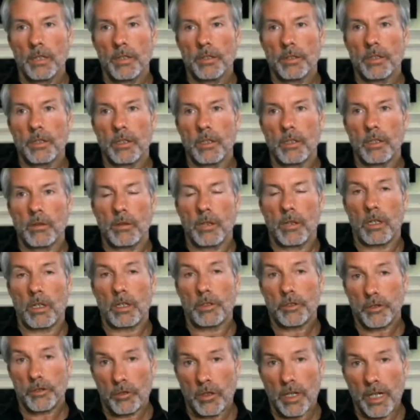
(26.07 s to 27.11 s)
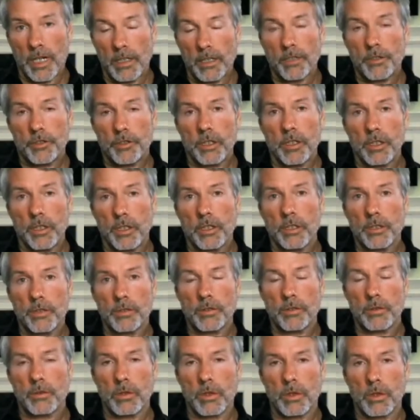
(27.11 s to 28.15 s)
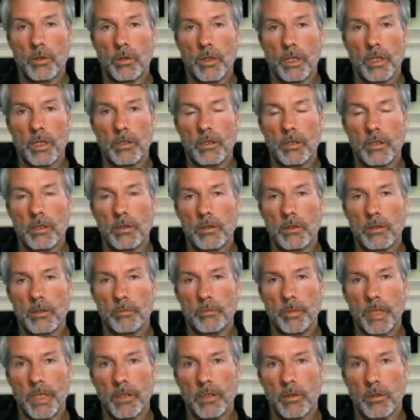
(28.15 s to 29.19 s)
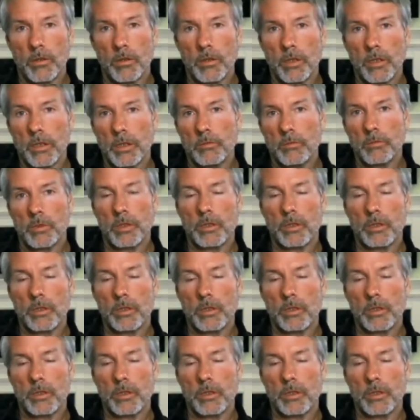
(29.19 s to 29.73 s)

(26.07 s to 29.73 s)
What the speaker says: So our strategy is to acquire and hold Bitcoin.